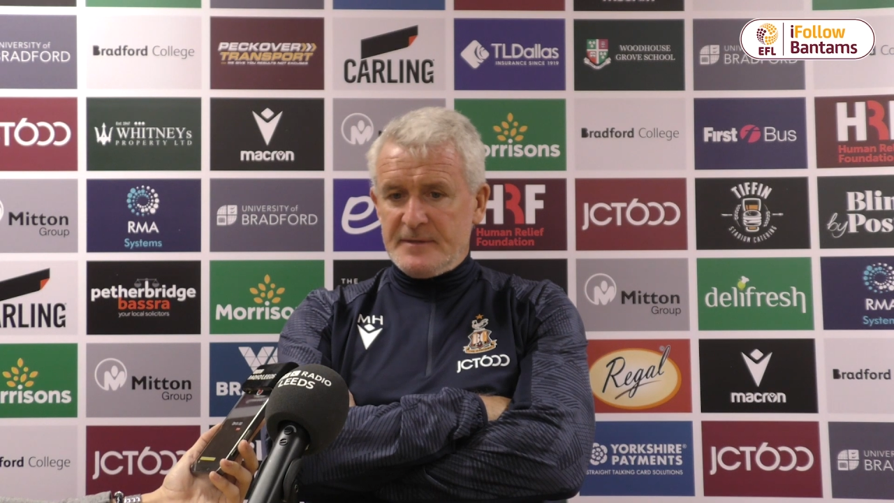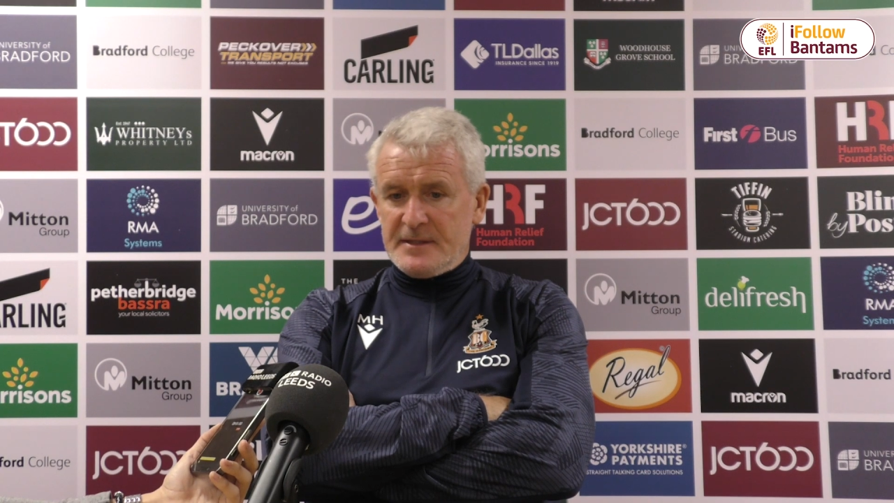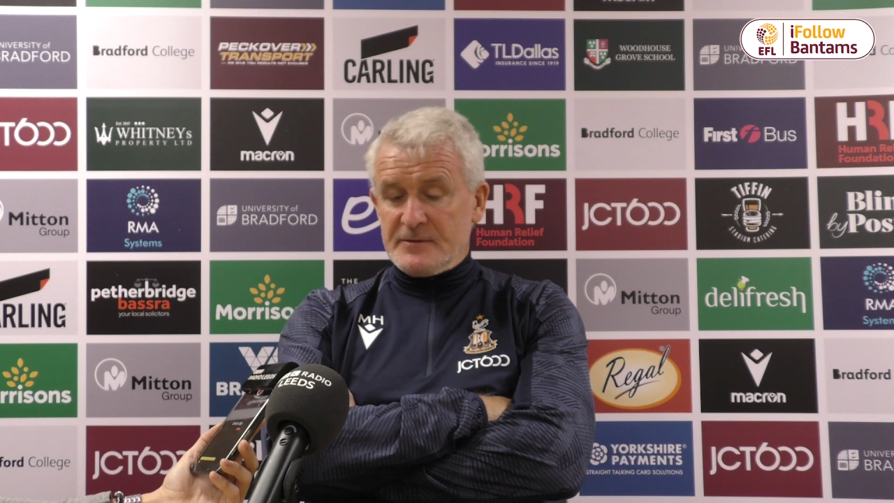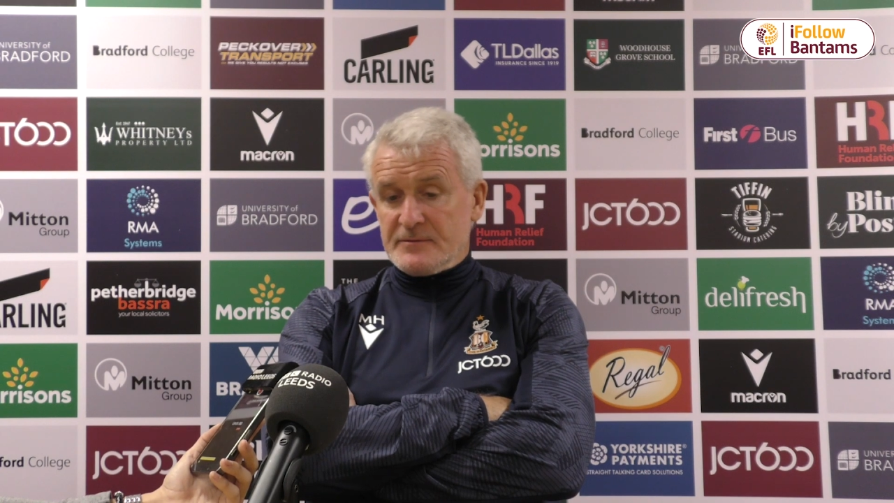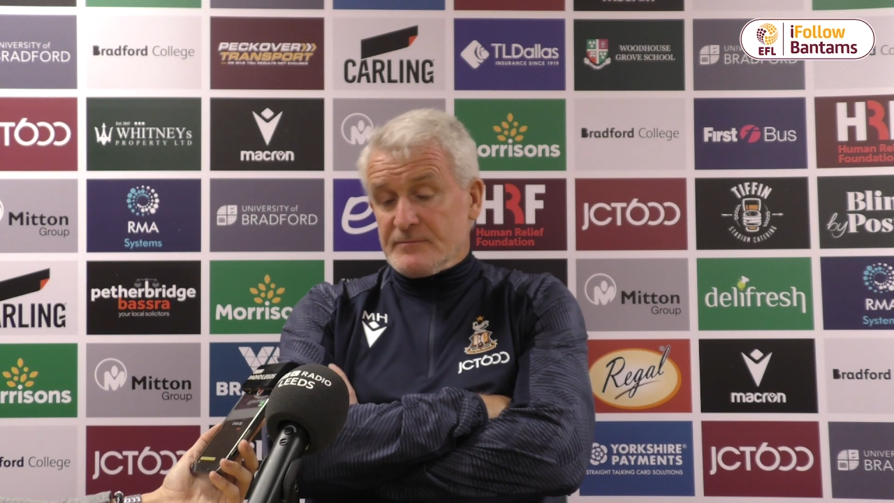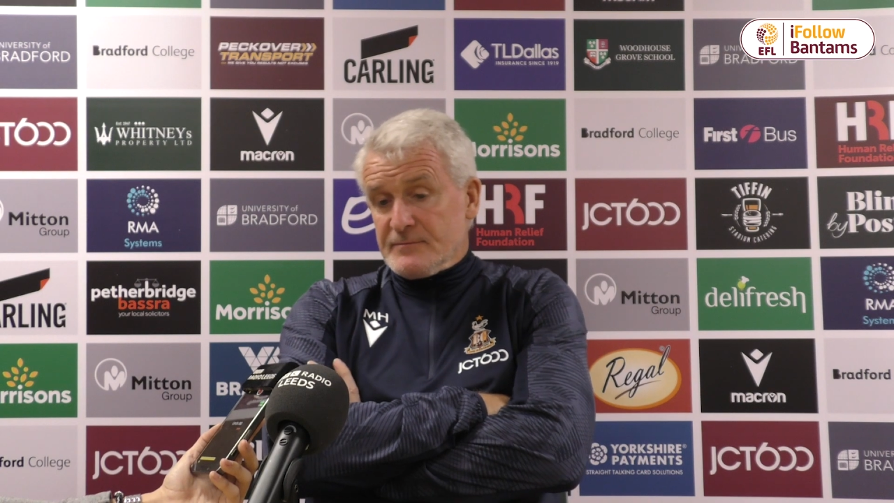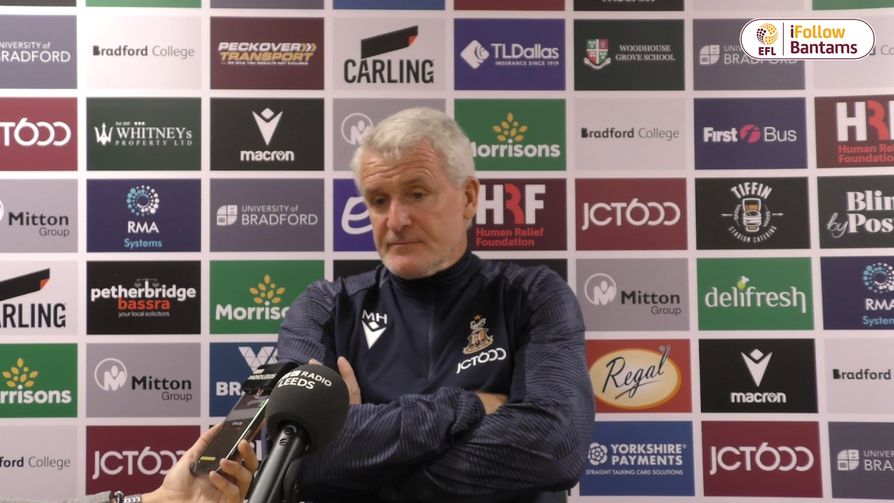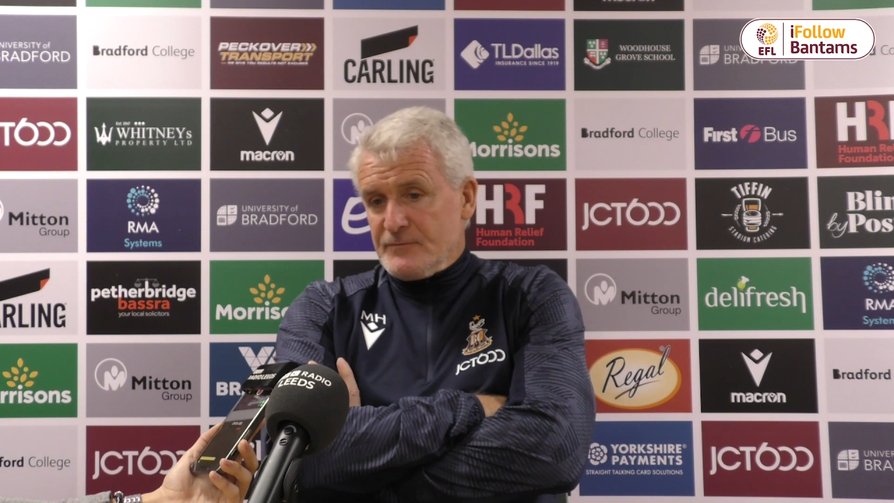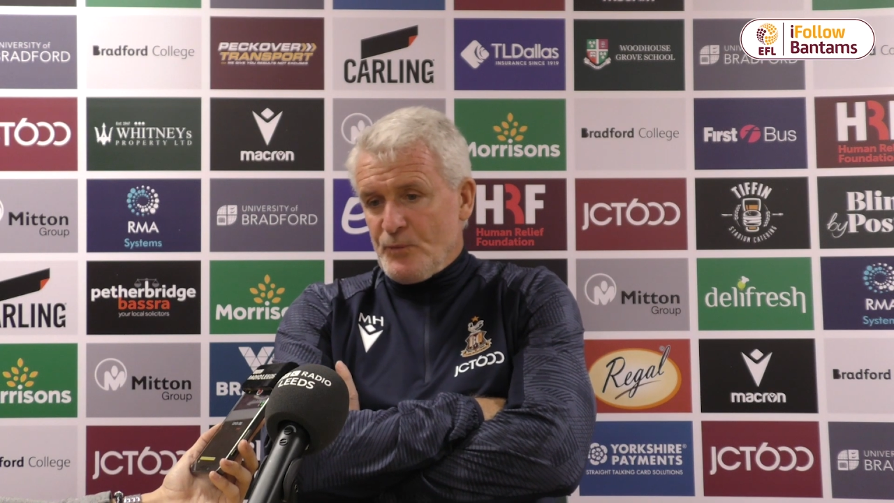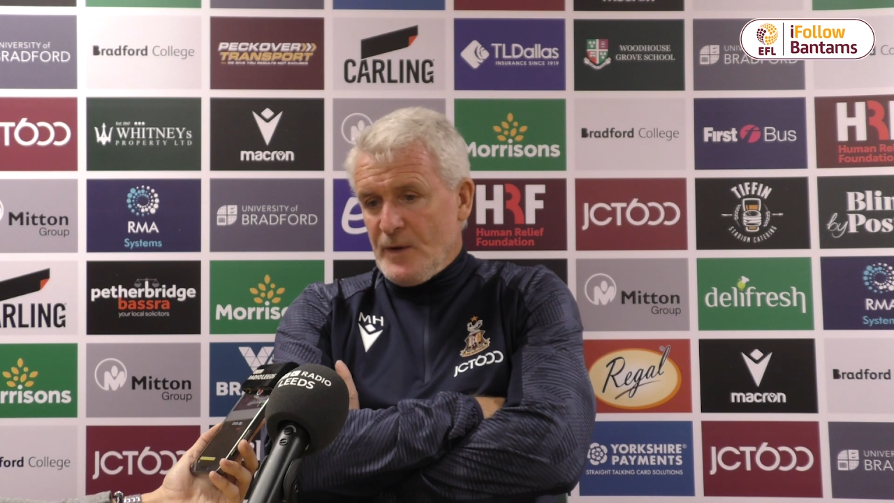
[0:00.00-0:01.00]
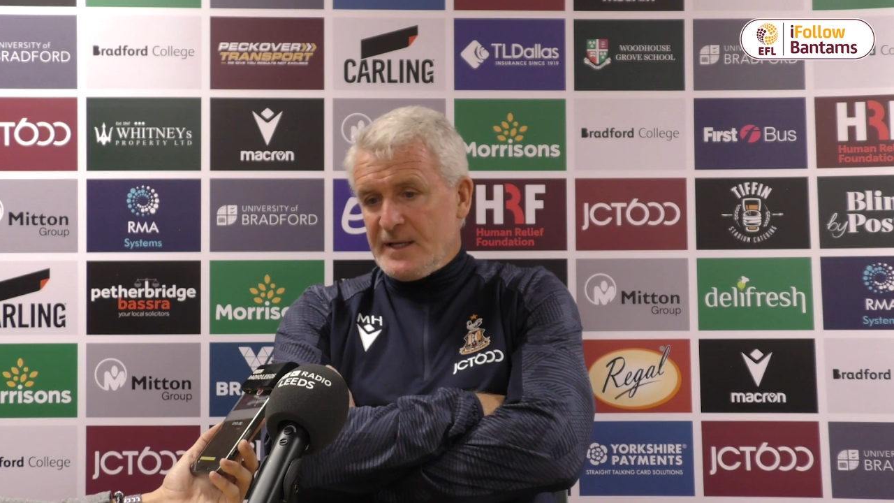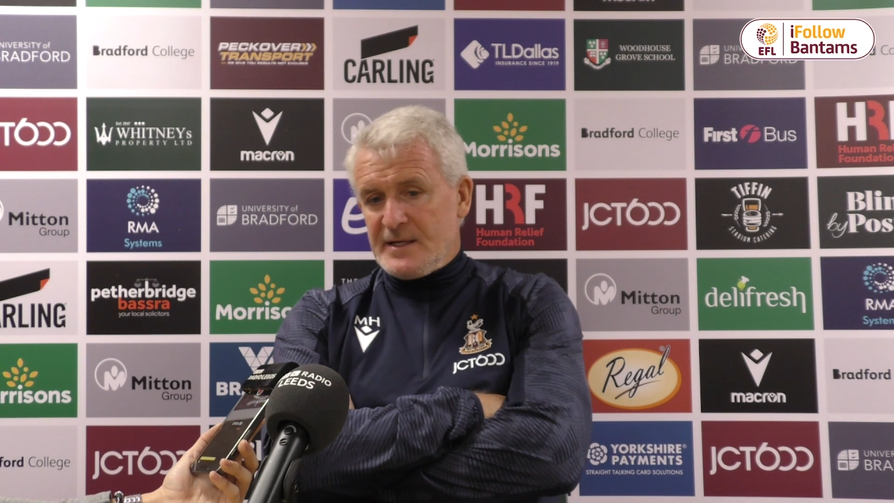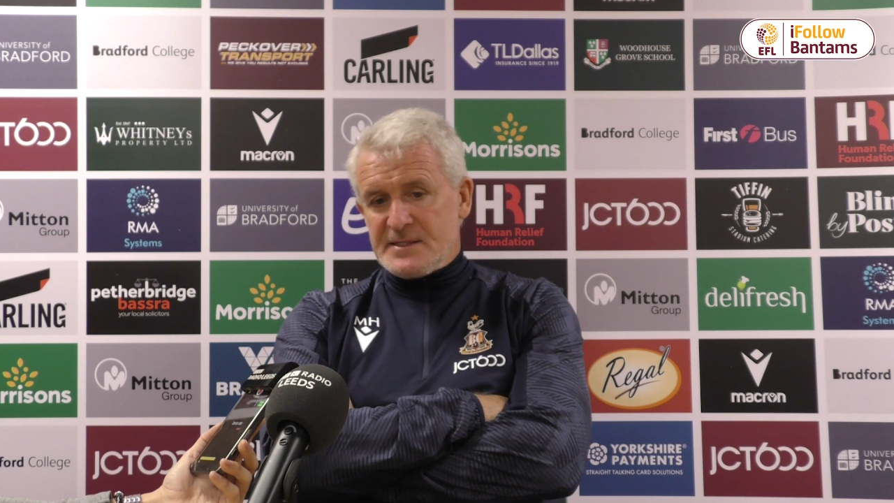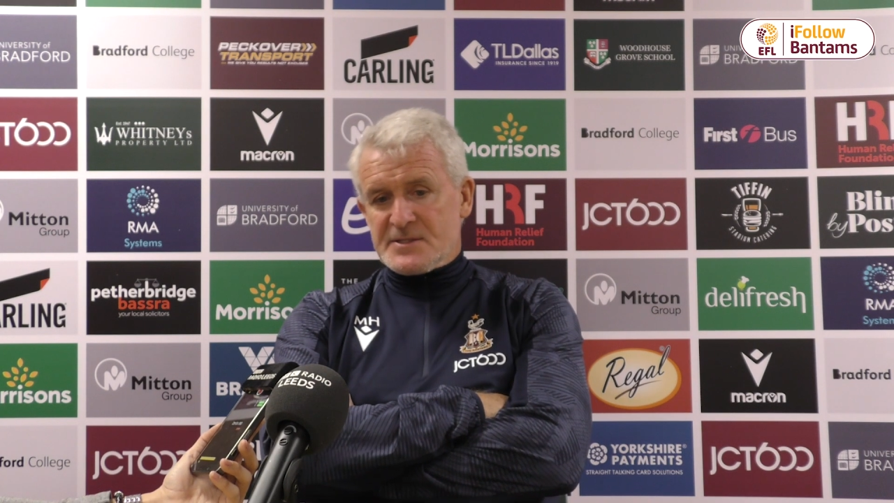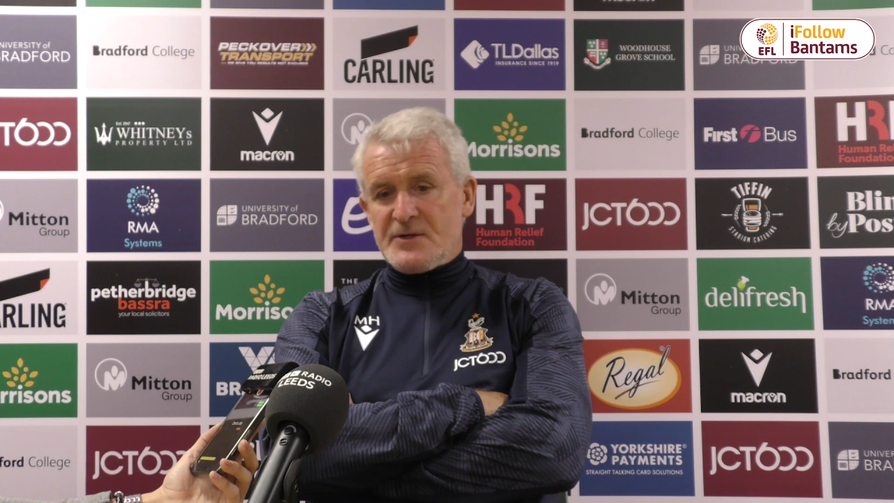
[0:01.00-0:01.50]
I know
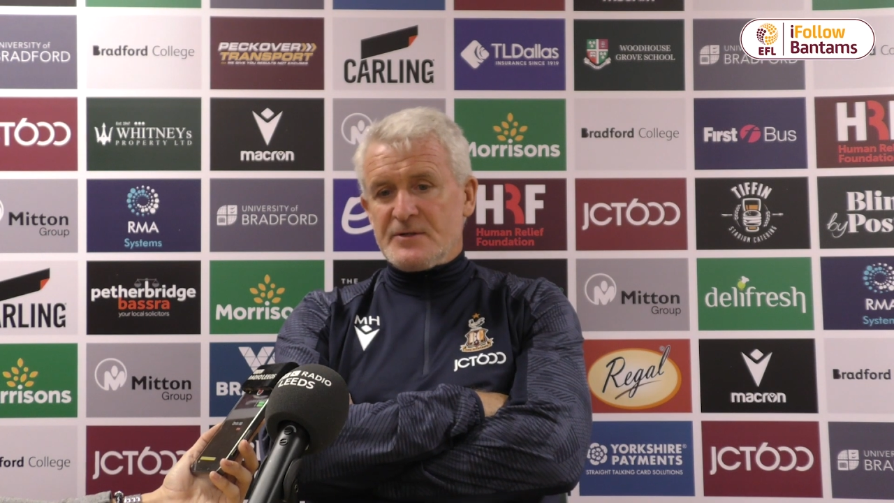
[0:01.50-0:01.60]
willingness